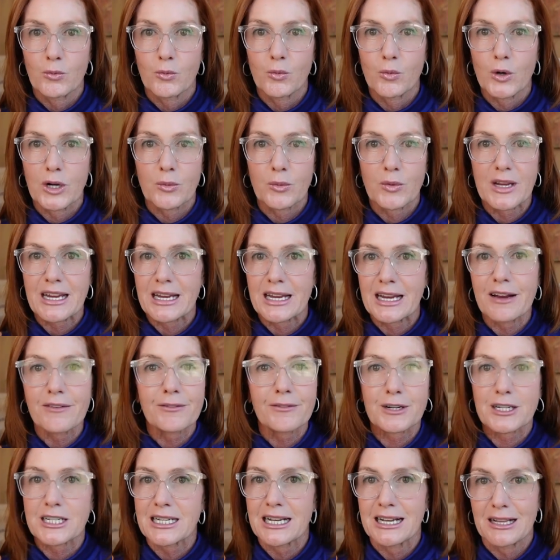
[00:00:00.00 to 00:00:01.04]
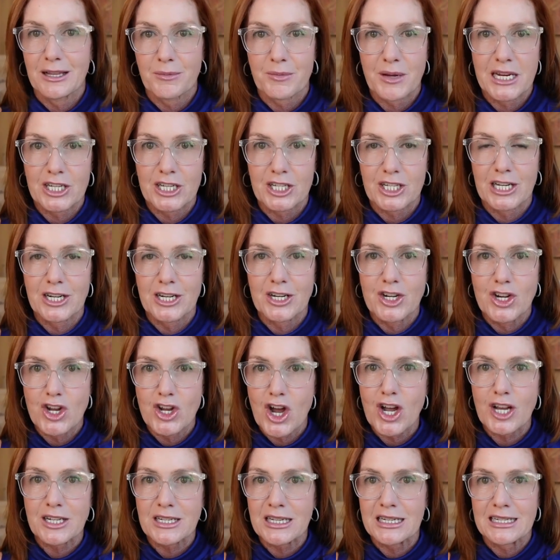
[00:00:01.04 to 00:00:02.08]
would we ever tell a patient
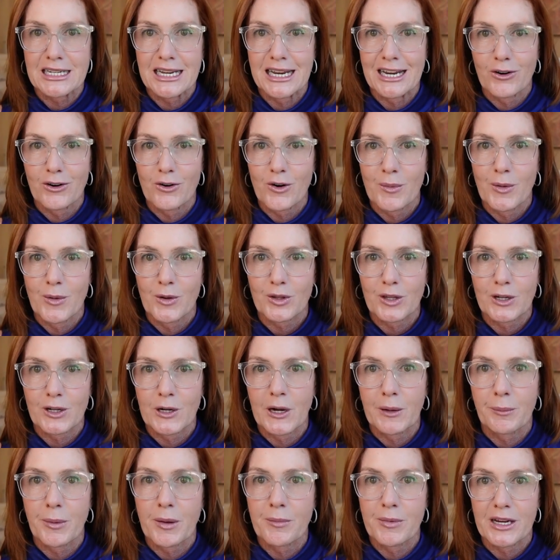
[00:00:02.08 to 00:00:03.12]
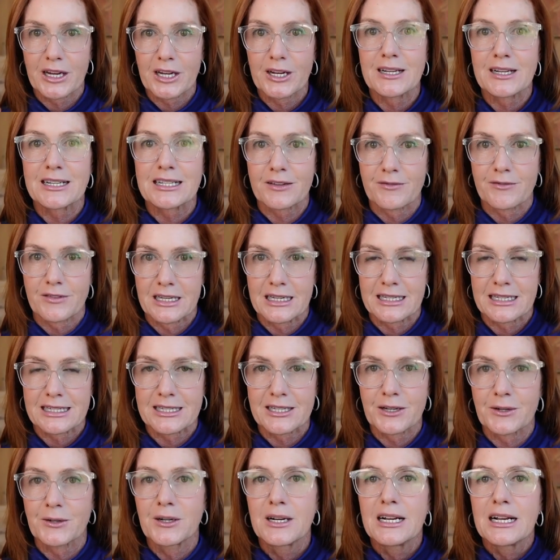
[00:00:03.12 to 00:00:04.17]
not to take hormone therapy because of this.
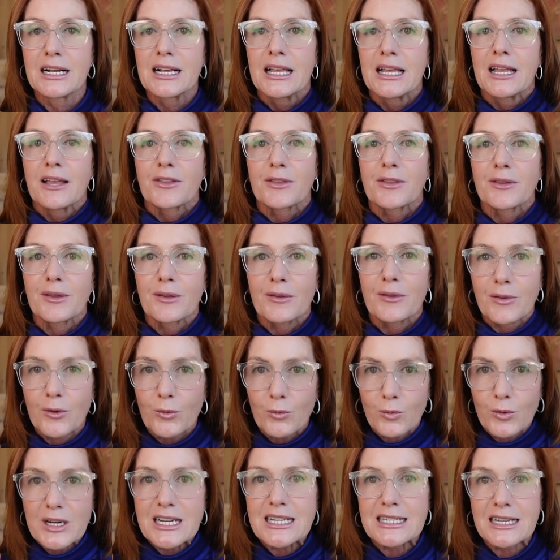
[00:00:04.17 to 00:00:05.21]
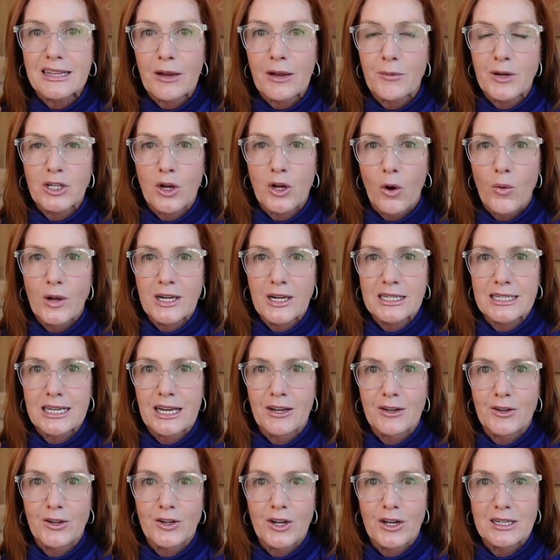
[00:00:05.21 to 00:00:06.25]
So the reason that we don't want to
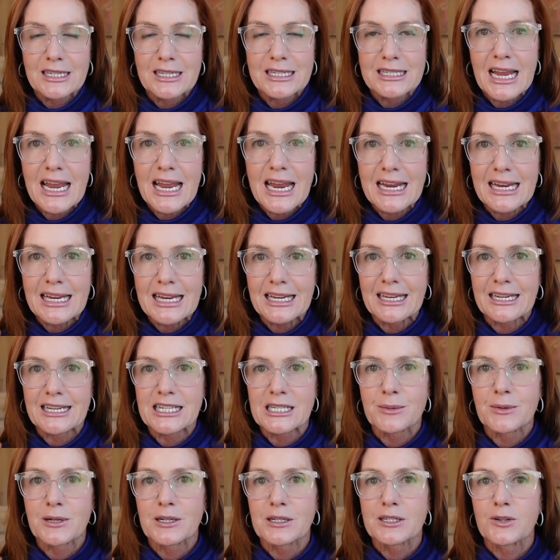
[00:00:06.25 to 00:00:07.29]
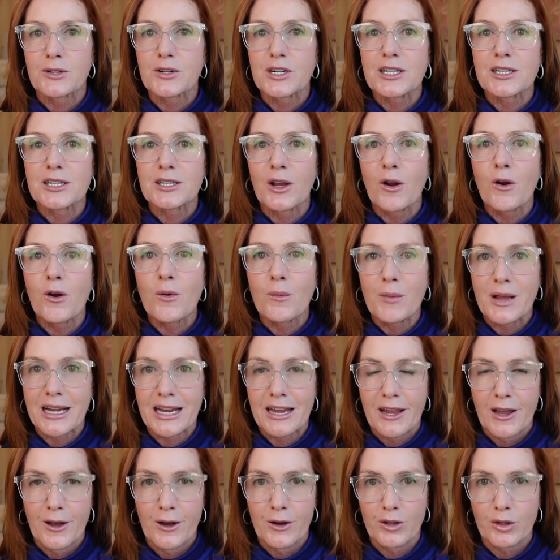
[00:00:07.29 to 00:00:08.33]
tell you not to take it is because there are so
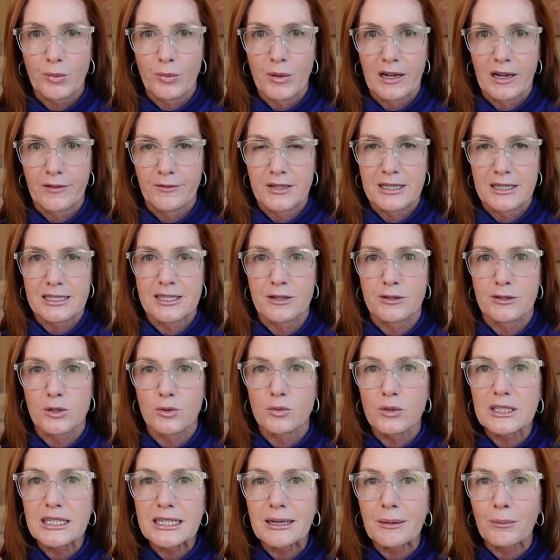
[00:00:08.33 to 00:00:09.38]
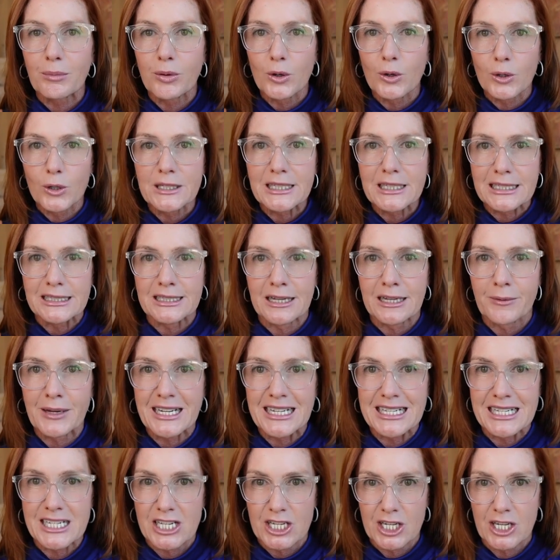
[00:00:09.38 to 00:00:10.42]
many health benefits. So it's really important that we
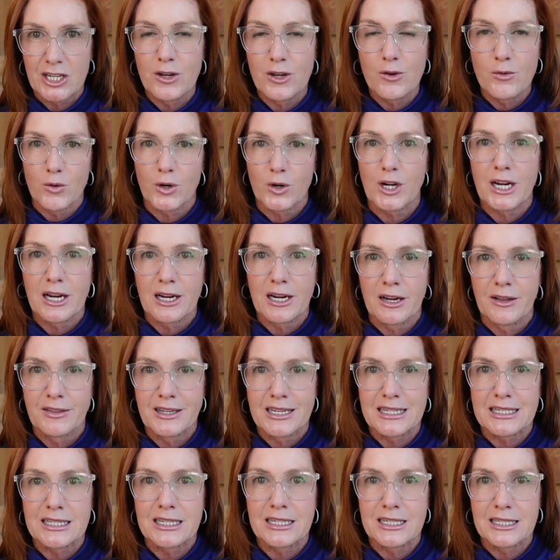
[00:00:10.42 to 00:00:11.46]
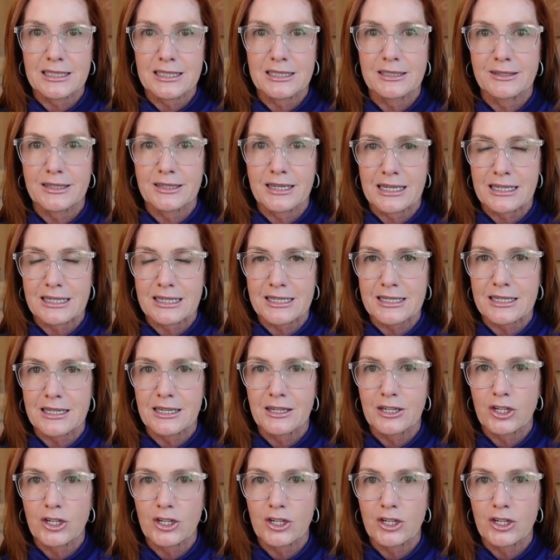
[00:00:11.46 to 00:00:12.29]
continue working on this until it's